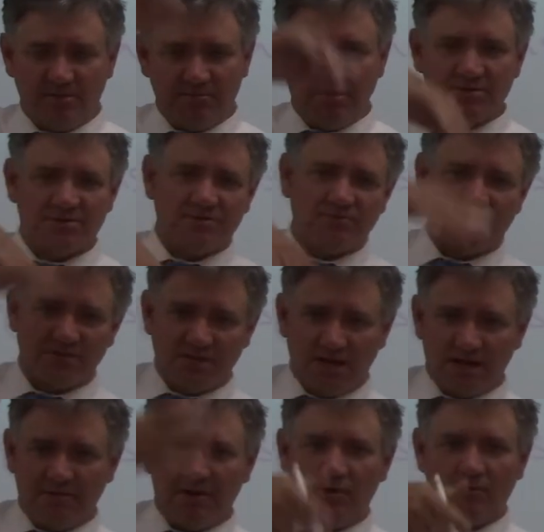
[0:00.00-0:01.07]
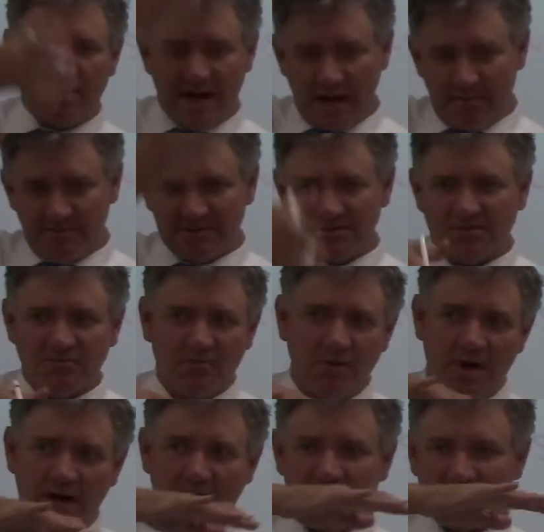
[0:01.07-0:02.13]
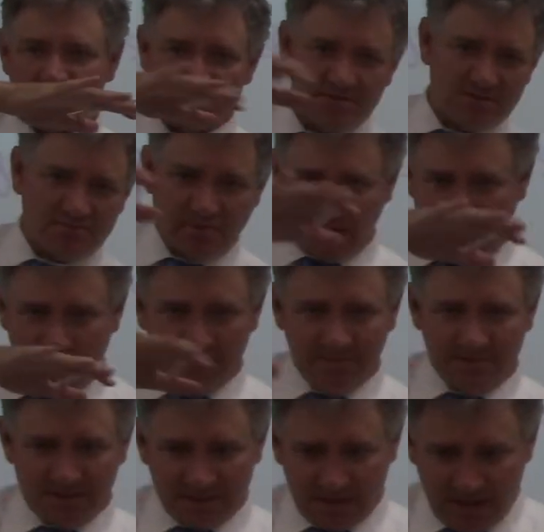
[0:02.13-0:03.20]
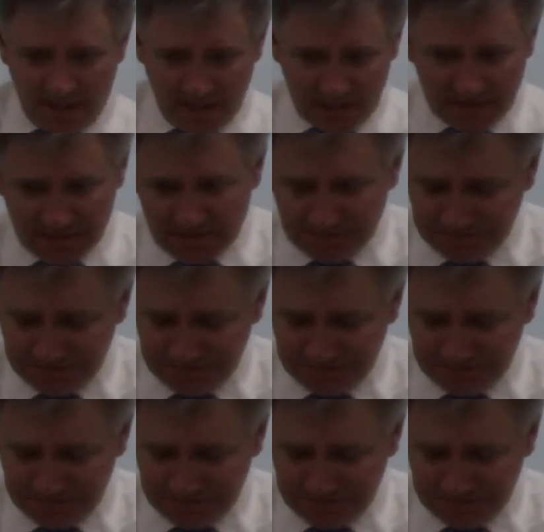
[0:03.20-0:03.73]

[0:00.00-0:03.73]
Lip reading: motion, we'll talk about what happens in the Y versus what happens in the X.